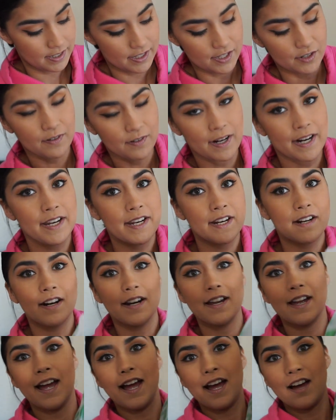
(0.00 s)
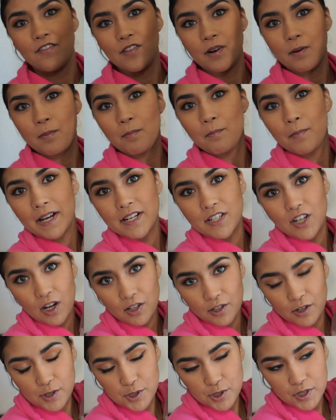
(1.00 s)
So right here I have my
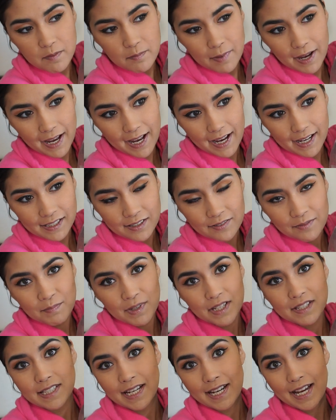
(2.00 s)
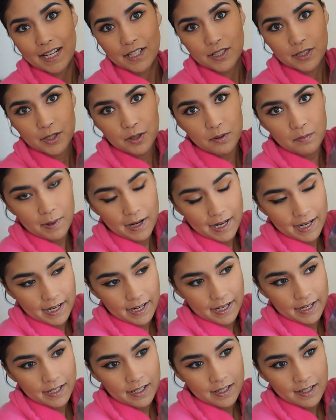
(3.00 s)
Dollar Tree bag because I had to go
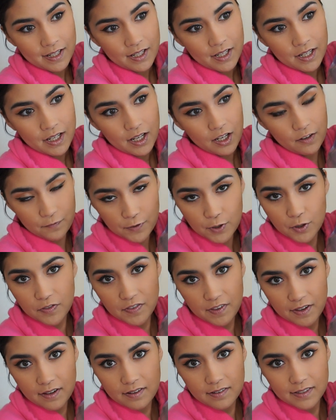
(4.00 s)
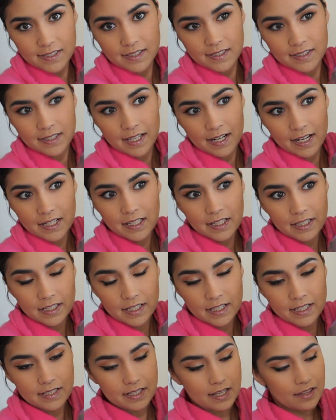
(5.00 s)
buy a few things that I
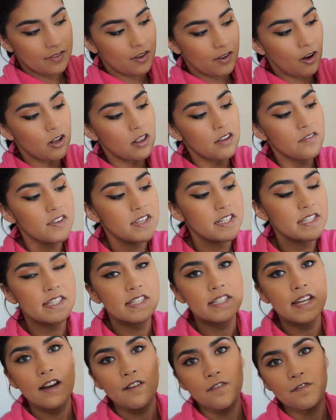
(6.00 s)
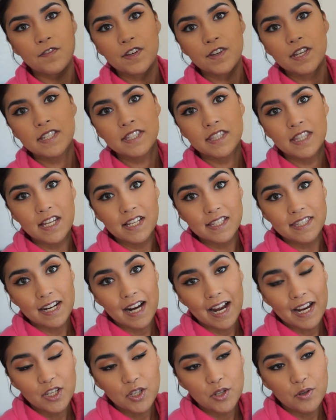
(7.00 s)
needed. And all of this stuff is things that
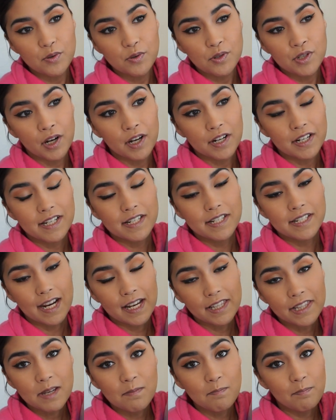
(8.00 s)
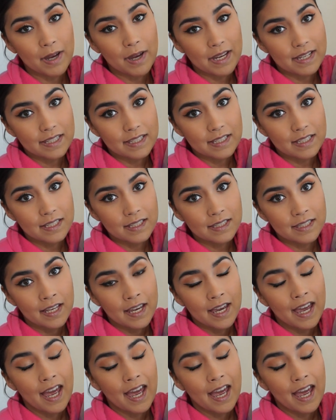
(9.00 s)
I use on a daily basis